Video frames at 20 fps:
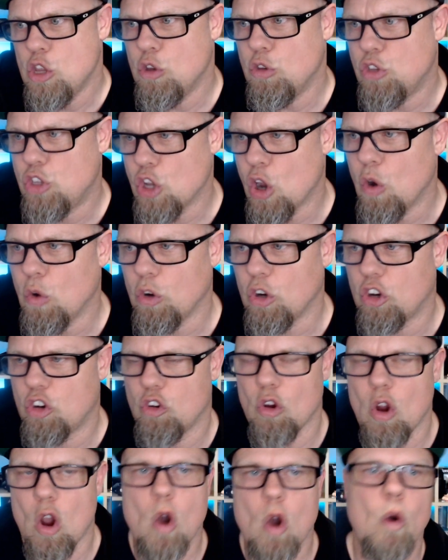don't
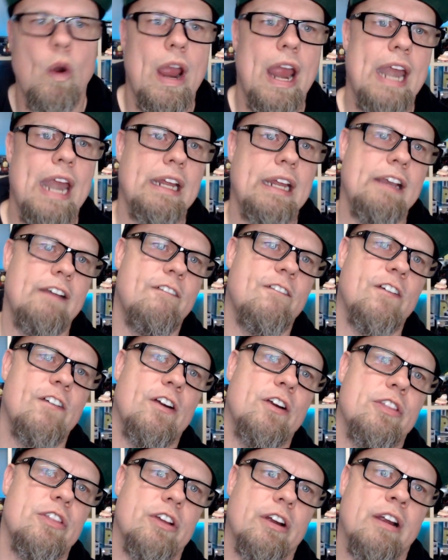grow any
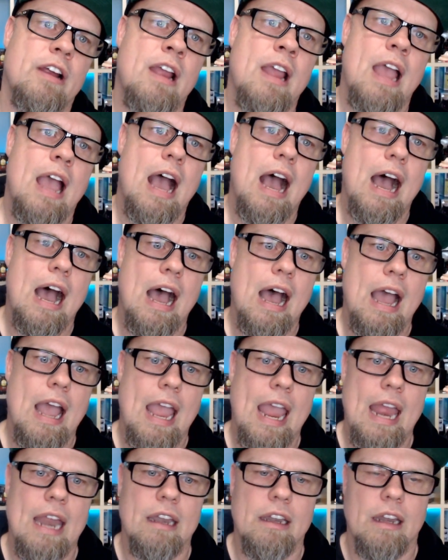further.
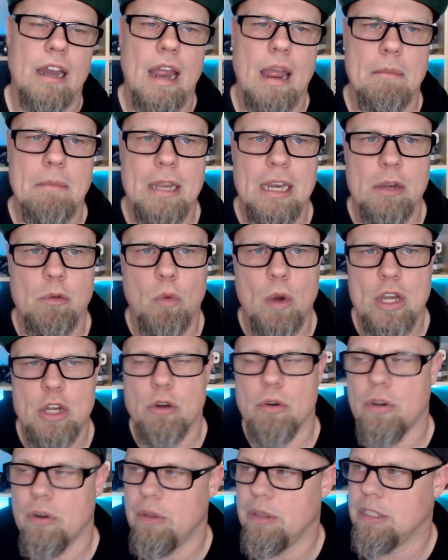And I mean, when
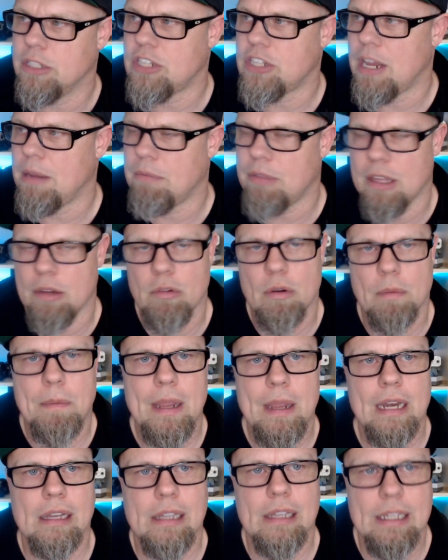you're doing the same thing
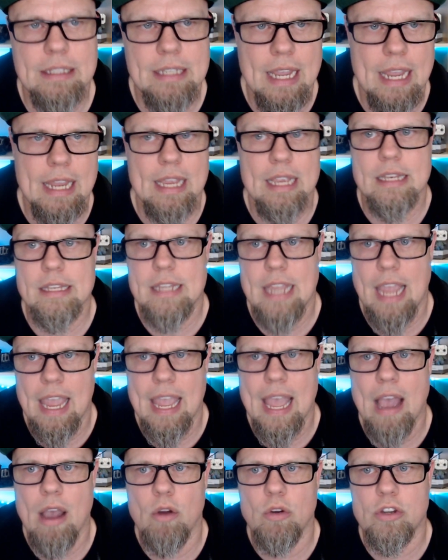repeatedly day in,
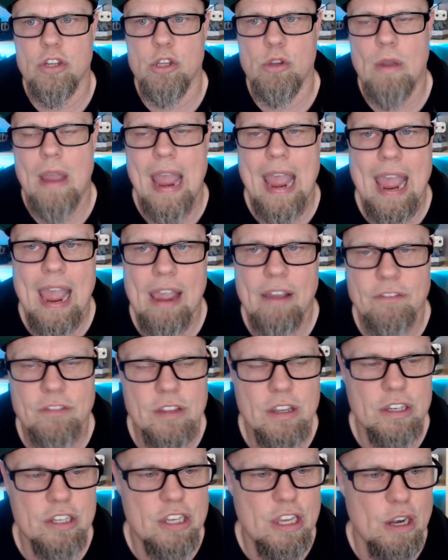day out, you have
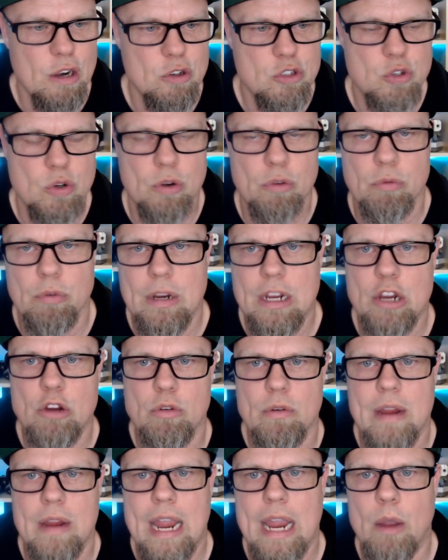to, sort of
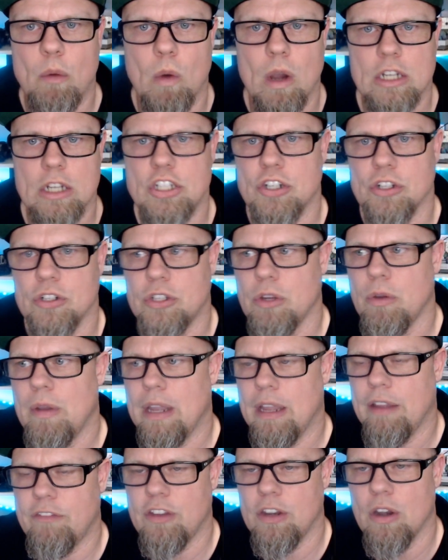recreate what you're
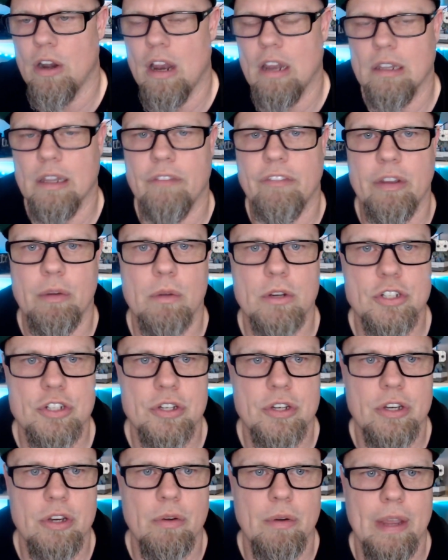doing. If you're not loving what
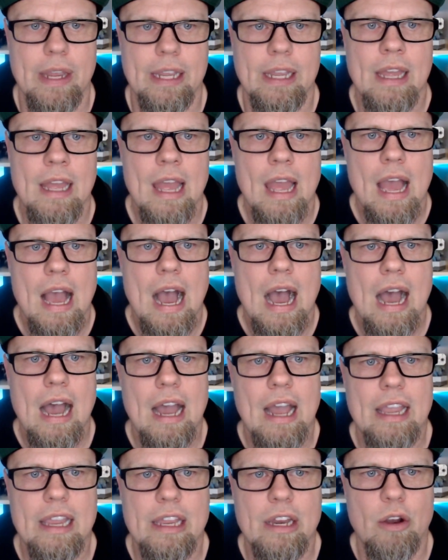you're doing,
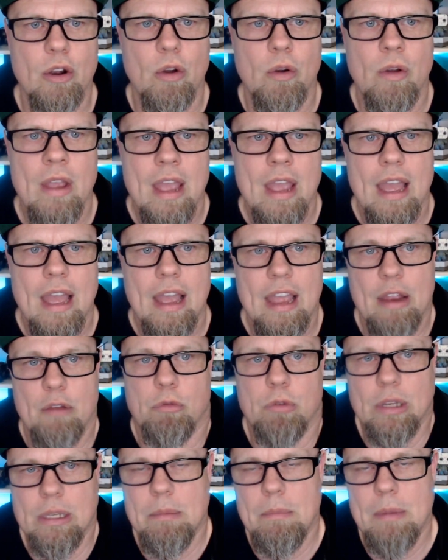it
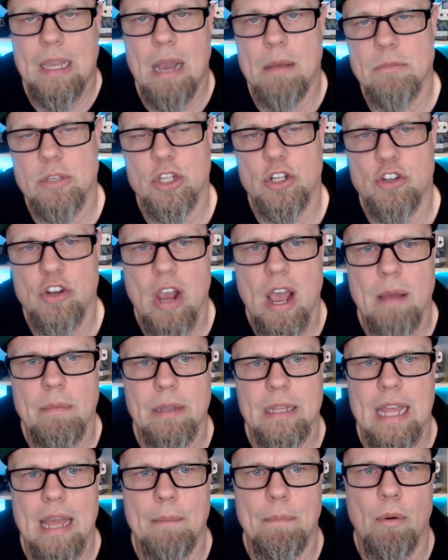really becomes a job
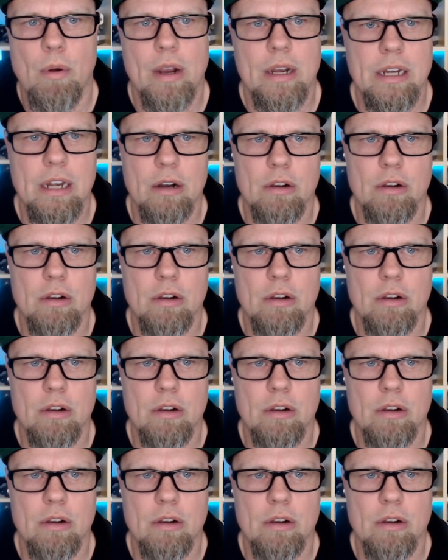at that point.